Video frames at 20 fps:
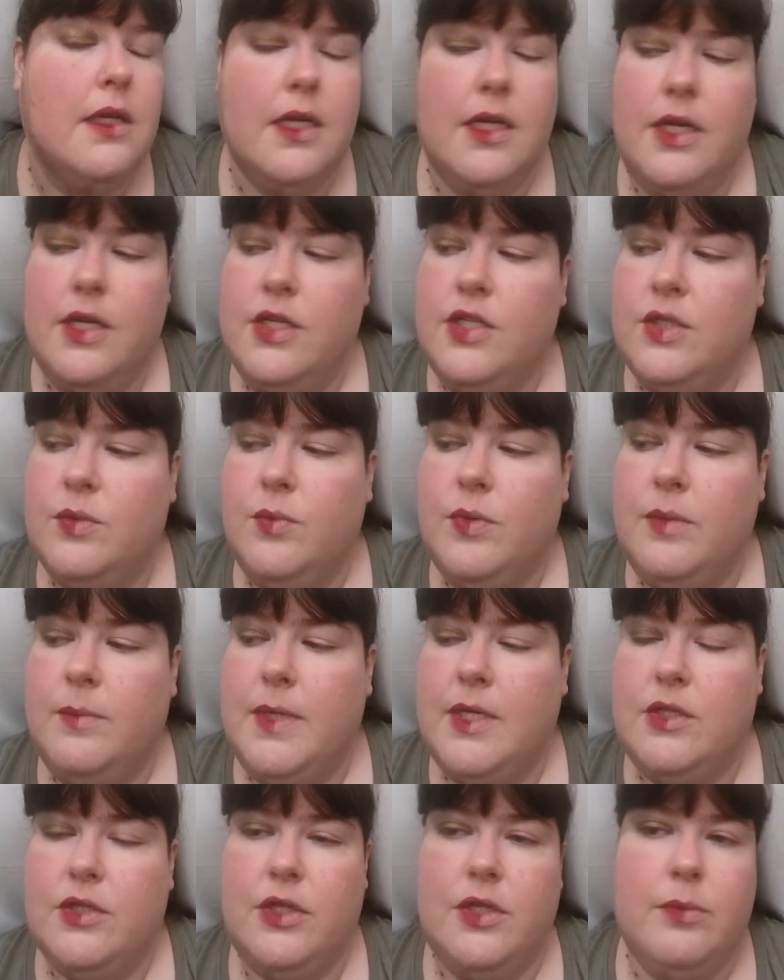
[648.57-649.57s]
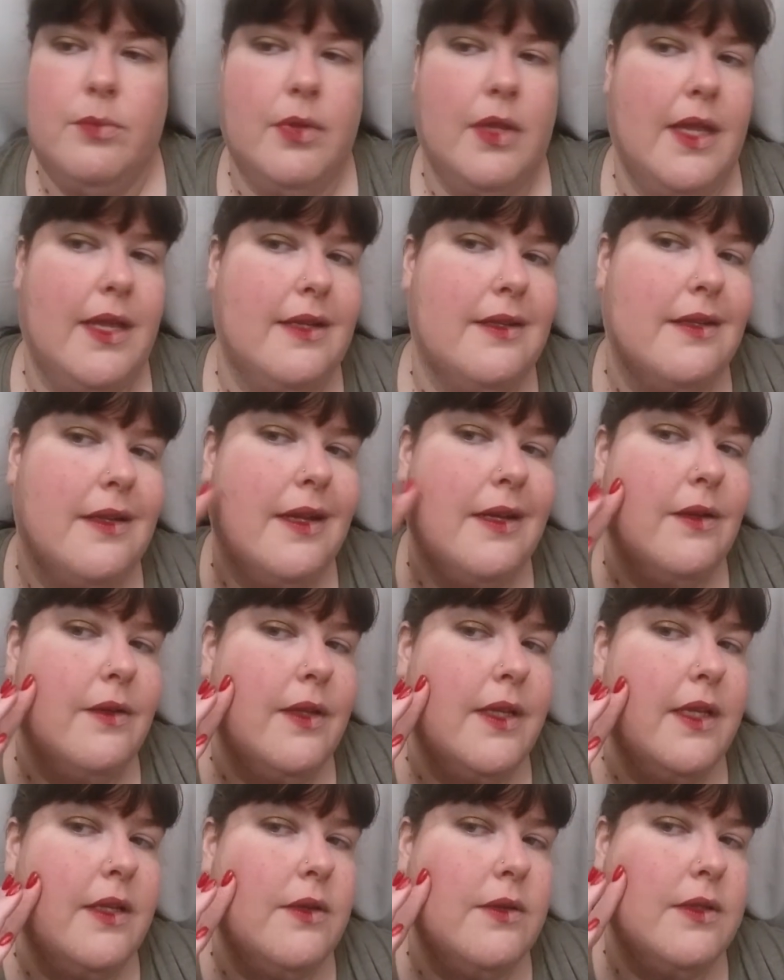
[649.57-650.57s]
Yeah, you just want to make sure you blend. I
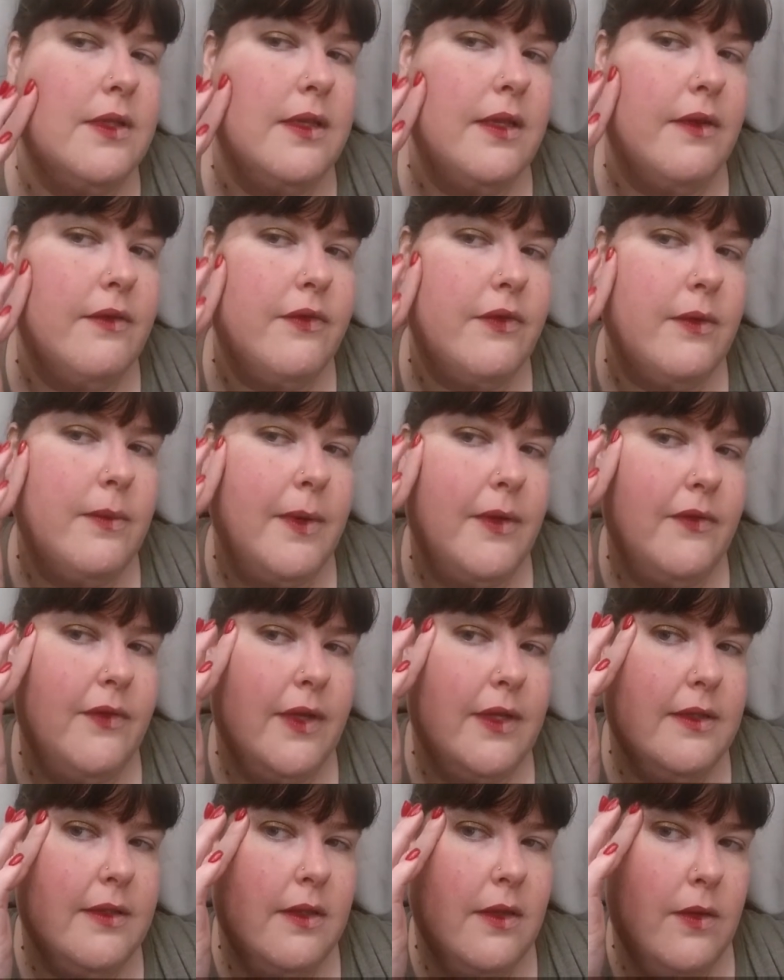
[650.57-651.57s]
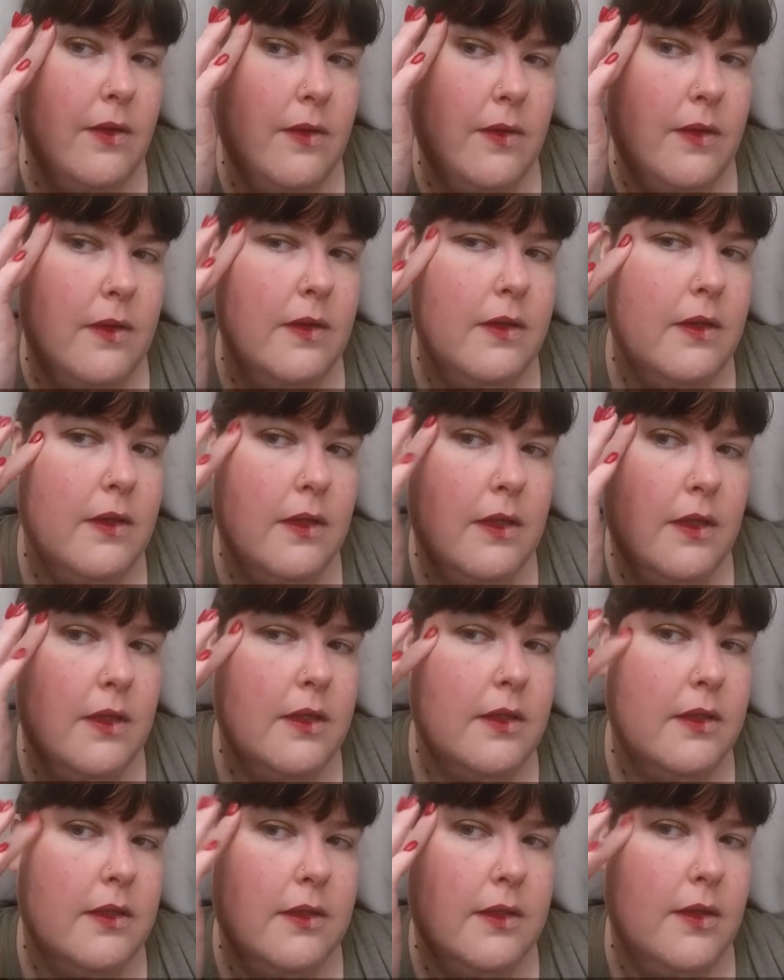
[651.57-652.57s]
don't like using that for my face though.
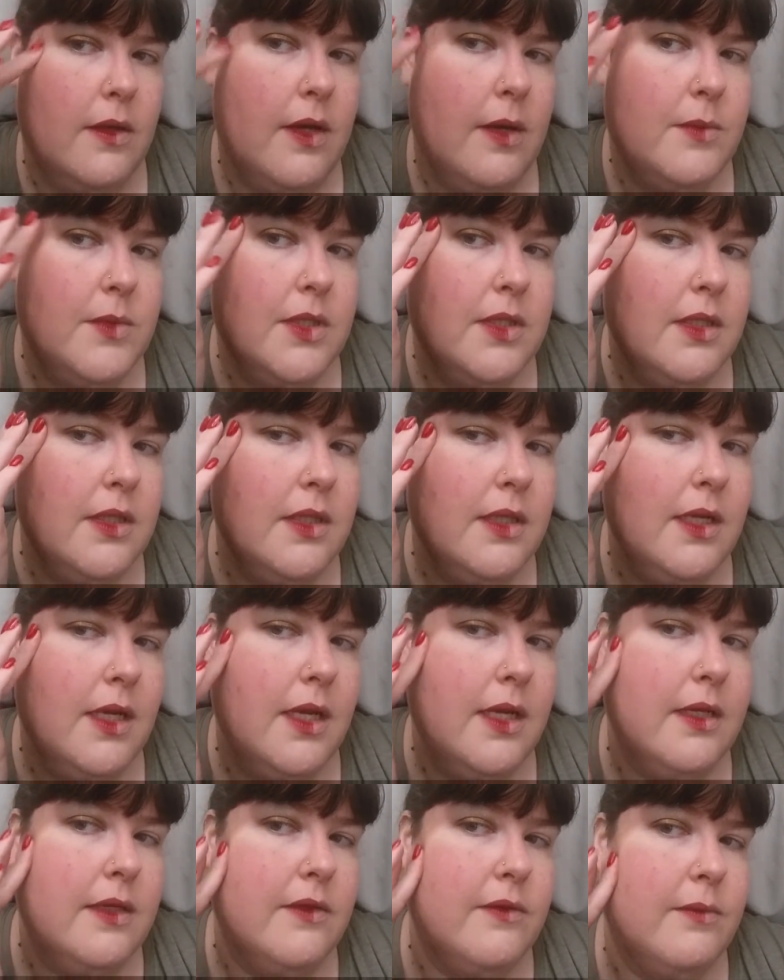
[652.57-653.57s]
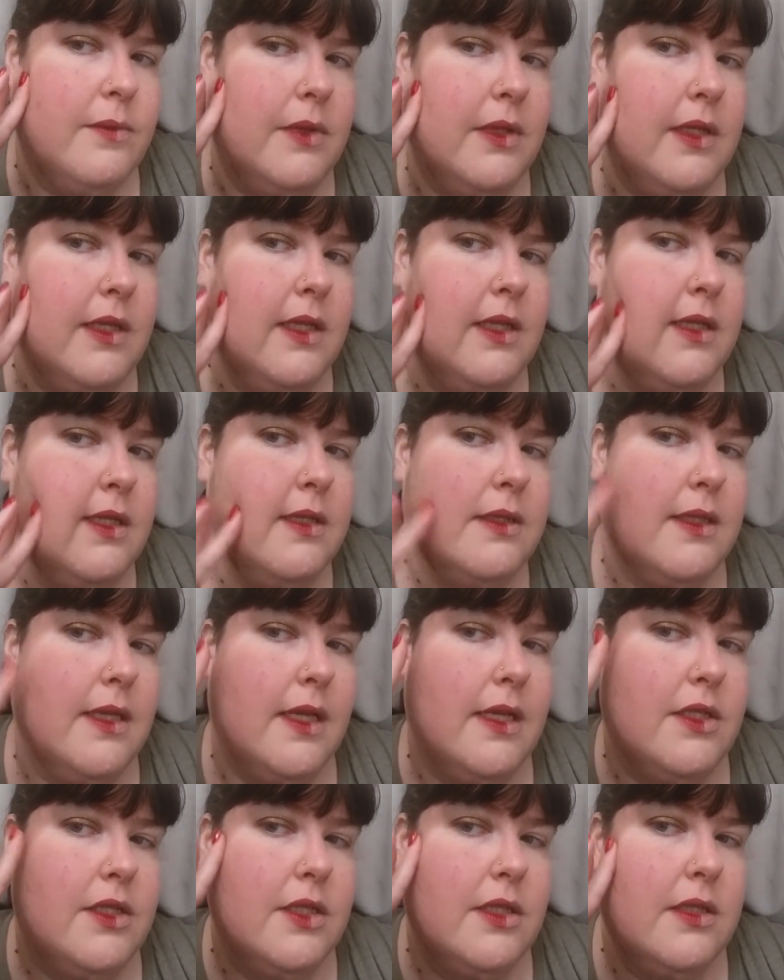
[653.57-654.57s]
So I'm just going to kind of blend these
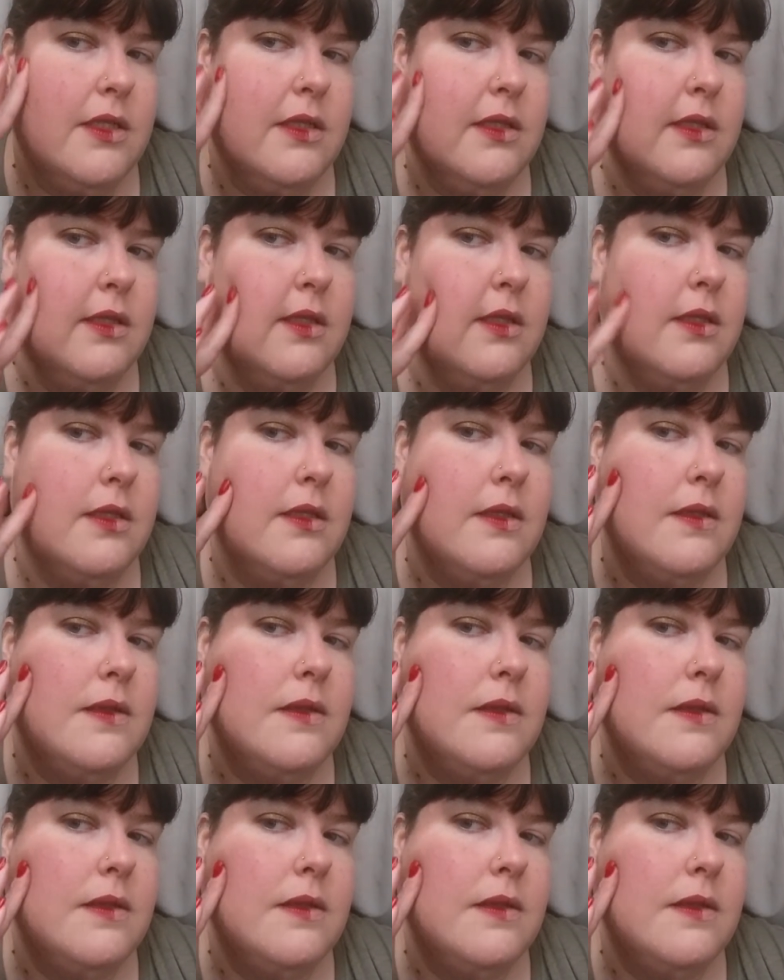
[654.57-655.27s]
edges.